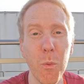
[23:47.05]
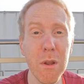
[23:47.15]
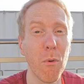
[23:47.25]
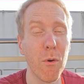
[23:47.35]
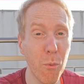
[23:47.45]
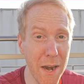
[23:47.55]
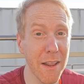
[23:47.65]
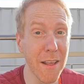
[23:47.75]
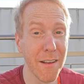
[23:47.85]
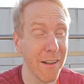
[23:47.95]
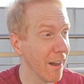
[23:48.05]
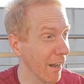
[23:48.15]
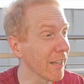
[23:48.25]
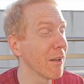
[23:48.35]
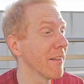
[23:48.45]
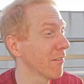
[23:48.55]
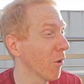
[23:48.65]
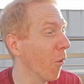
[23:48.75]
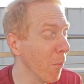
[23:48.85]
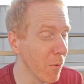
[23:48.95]
we were ready. Like there's
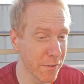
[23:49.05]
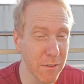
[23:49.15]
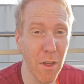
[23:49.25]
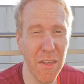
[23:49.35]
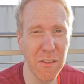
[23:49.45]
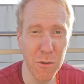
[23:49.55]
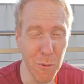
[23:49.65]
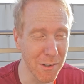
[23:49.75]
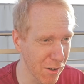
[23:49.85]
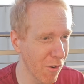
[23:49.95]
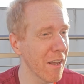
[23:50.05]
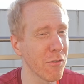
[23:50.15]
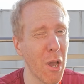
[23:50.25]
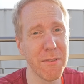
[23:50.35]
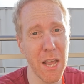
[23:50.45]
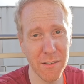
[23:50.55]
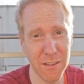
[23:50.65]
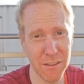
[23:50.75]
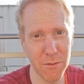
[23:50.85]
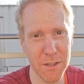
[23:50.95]
almost nothing to do as long as you have the
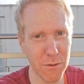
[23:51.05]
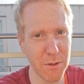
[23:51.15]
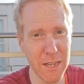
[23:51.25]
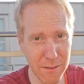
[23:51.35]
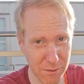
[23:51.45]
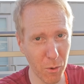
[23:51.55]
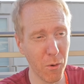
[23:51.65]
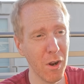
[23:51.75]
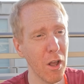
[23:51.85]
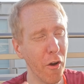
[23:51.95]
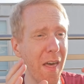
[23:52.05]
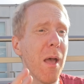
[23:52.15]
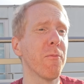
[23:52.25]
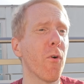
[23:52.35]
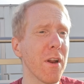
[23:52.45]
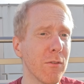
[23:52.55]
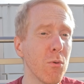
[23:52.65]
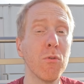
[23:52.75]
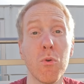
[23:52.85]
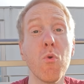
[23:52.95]
accessories you need. So an
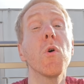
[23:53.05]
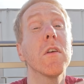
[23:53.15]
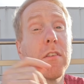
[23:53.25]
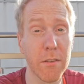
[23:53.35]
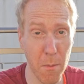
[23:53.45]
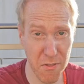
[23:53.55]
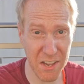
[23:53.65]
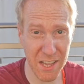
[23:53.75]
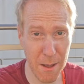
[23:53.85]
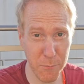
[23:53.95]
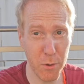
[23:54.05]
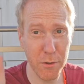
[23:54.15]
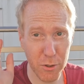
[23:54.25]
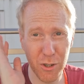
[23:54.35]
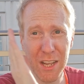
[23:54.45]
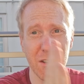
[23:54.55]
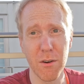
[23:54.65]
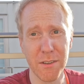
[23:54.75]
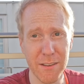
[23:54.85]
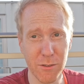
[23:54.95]
M42 to something adapter to connect
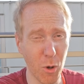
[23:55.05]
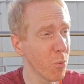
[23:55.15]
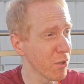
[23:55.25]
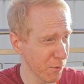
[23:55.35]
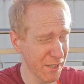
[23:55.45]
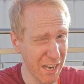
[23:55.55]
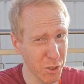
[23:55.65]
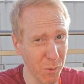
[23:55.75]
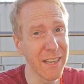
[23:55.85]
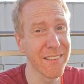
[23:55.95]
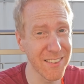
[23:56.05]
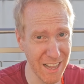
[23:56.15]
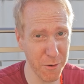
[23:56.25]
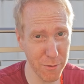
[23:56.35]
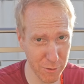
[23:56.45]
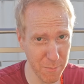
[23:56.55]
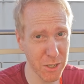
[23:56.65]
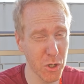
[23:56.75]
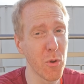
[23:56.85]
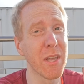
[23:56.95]
to your telescope with potential extenders to
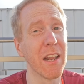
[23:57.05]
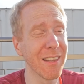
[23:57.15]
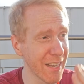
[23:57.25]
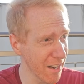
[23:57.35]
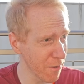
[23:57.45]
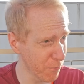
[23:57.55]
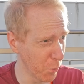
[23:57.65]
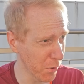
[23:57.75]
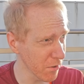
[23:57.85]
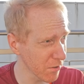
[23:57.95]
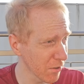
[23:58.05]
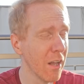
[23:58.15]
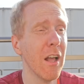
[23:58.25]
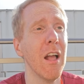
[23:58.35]
make sure you can get in focus,